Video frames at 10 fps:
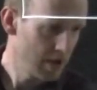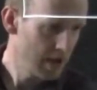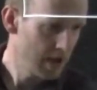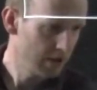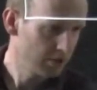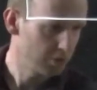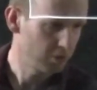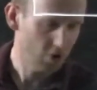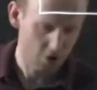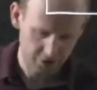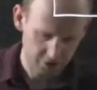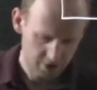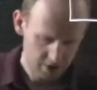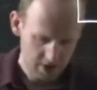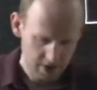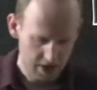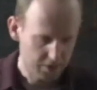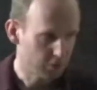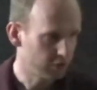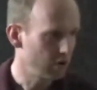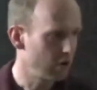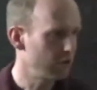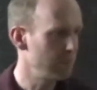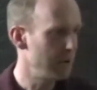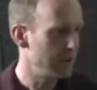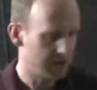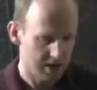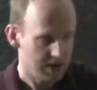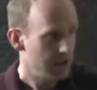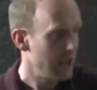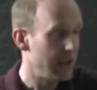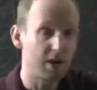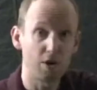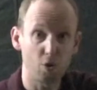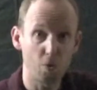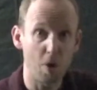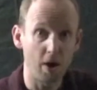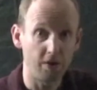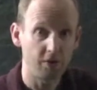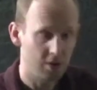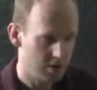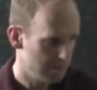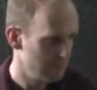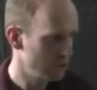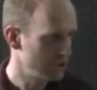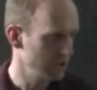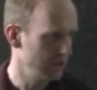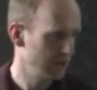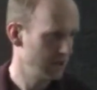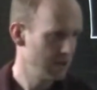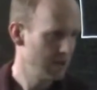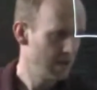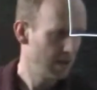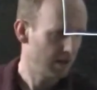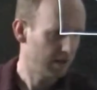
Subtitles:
And as a result, it will start to make a clockwise motion, like